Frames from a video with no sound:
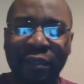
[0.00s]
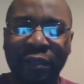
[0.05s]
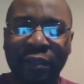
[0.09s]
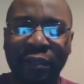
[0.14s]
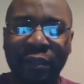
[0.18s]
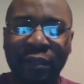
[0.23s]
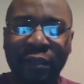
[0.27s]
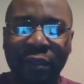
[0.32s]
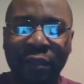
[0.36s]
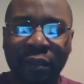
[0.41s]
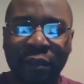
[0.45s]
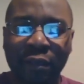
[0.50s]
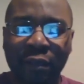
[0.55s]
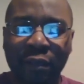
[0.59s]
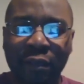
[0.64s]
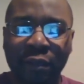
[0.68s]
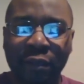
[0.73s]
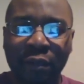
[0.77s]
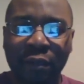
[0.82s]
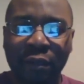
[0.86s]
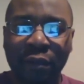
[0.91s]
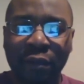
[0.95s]

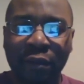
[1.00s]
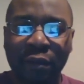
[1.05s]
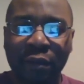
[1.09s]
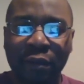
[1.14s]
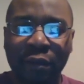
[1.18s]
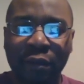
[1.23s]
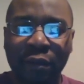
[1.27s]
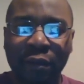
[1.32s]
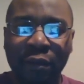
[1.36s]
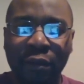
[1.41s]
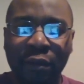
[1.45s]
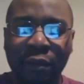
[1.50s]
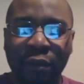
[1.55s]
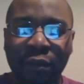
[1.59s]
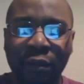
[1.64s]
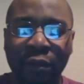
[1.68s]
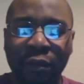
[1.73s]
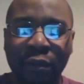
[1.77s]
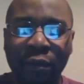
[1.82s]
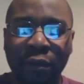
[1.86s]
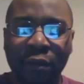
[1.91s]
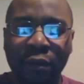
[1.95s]

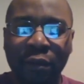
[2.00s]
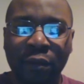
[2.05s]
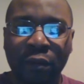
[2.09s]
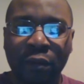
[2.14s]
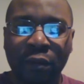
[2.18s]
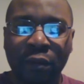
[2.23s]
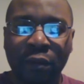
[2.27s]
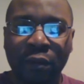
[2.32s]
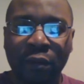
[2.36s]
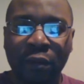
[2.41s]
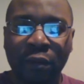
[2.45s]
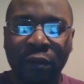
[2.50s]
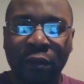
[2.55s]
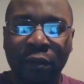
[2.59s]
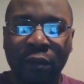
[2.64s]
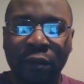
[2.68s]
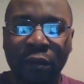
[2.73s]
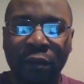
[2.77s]
No one is speaking in this clip.